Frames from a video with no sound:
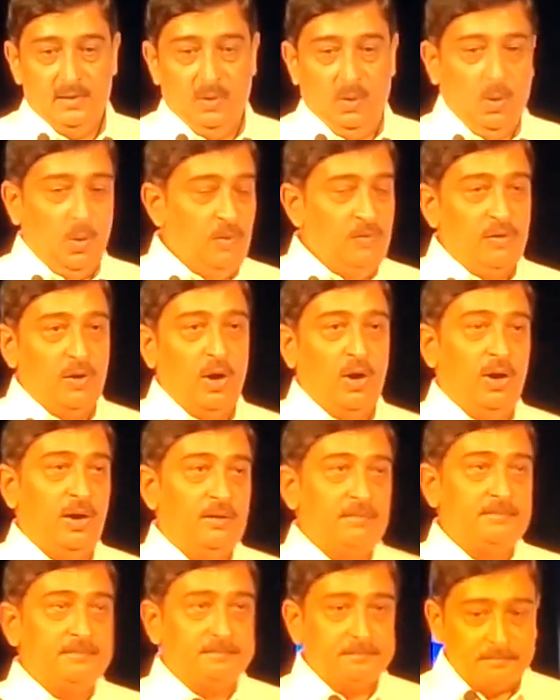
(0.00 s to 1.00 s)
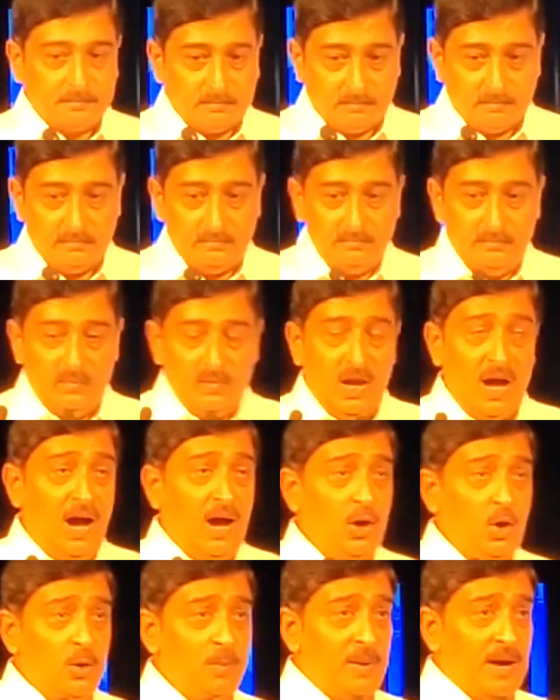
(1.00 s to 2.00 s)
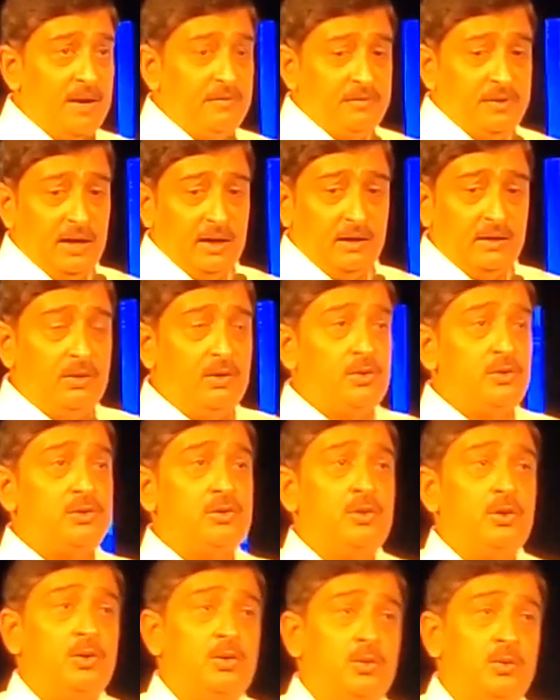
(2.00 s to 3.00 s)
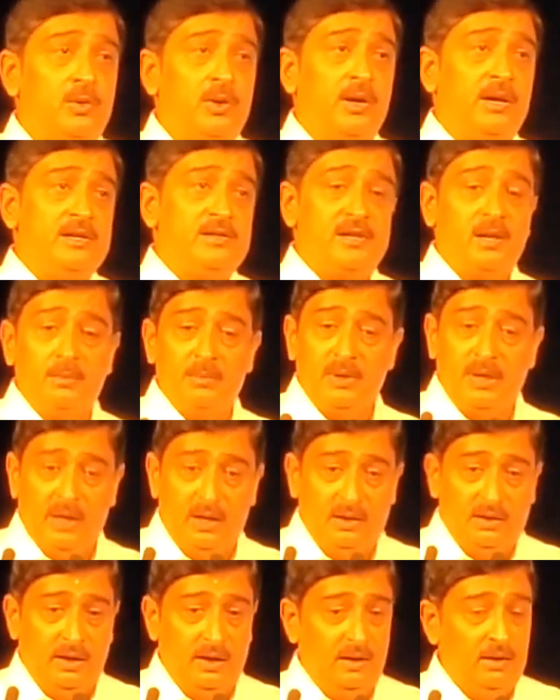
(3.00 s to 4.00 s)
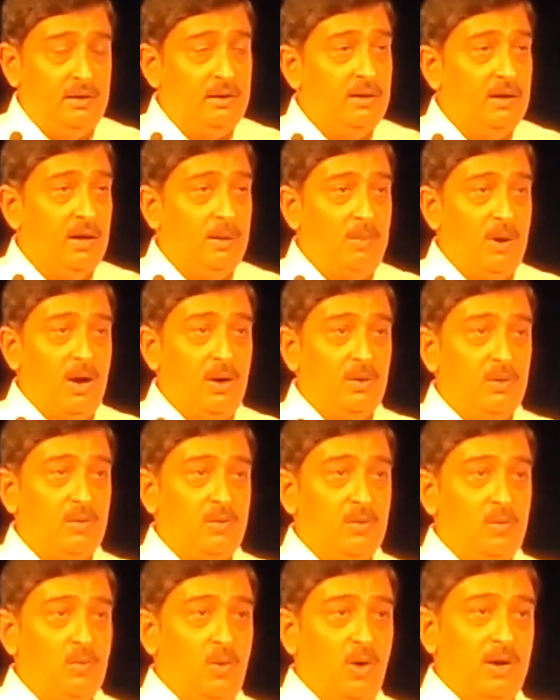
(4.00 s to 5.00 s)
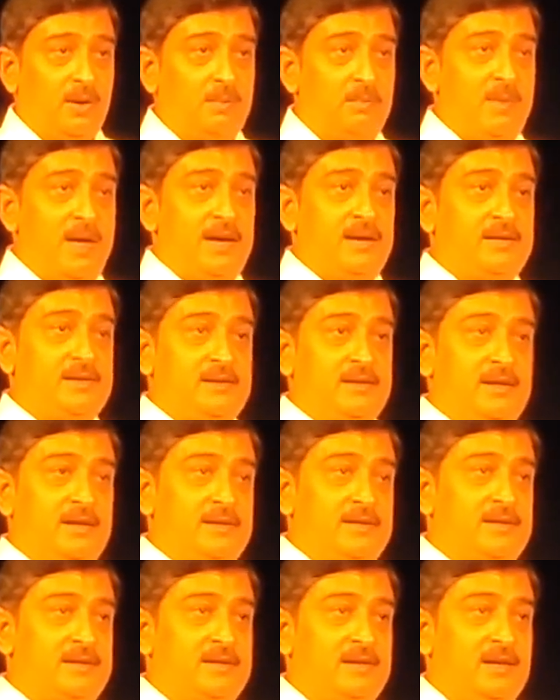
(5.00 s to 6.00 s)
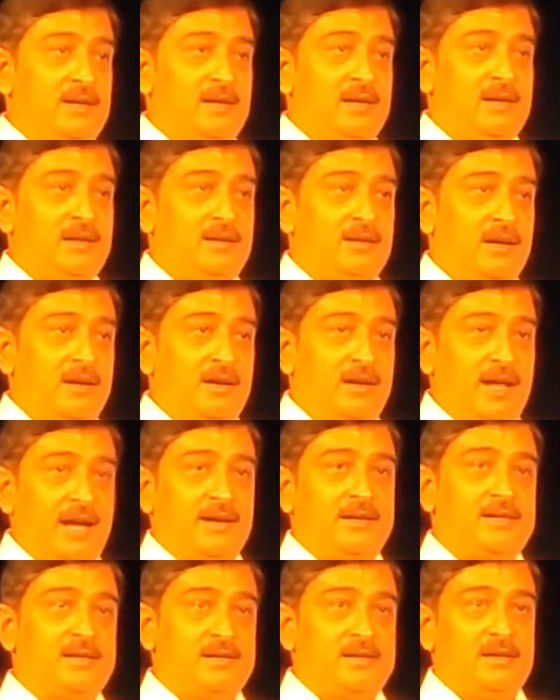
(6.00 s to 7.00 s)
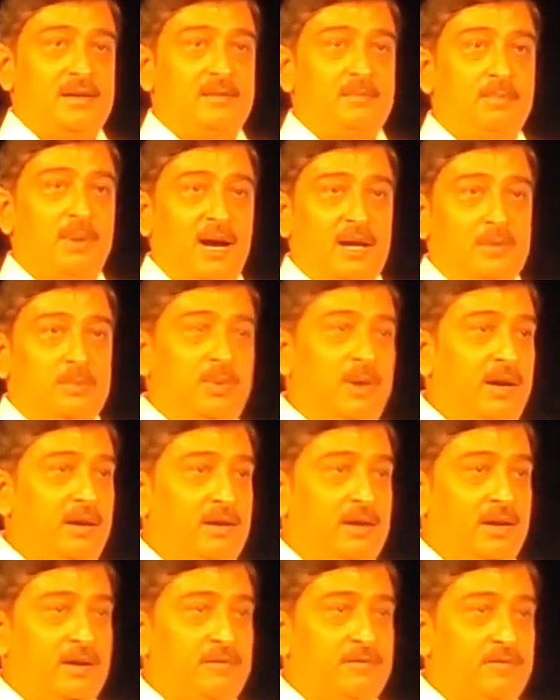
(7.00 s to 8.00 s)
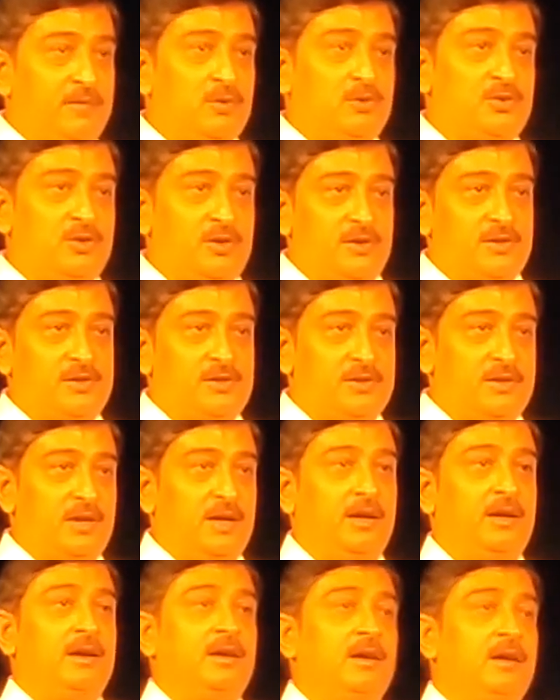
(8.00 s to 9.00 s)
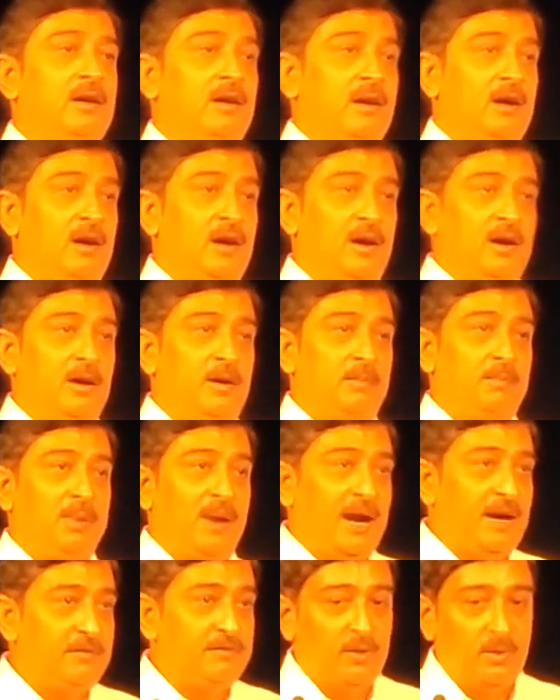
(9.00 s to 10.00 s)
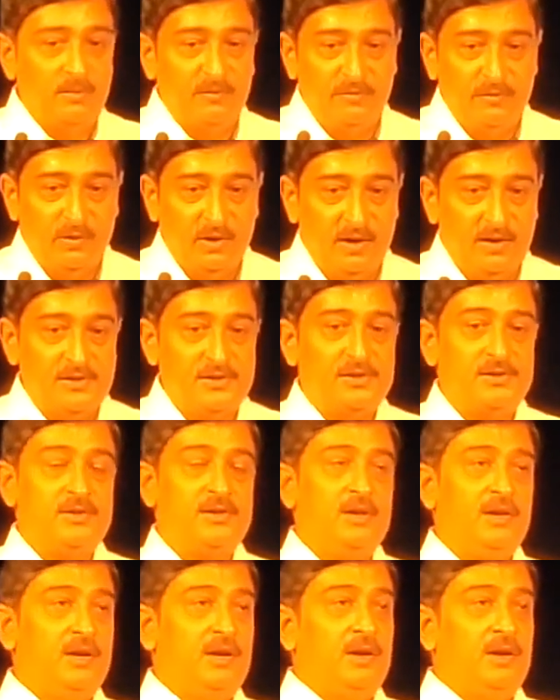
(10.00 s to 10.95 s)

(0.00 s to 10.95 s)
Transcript: Overall, I hope I've taken you through in some detail about what makes this the next path-breaking futuristic platform for us.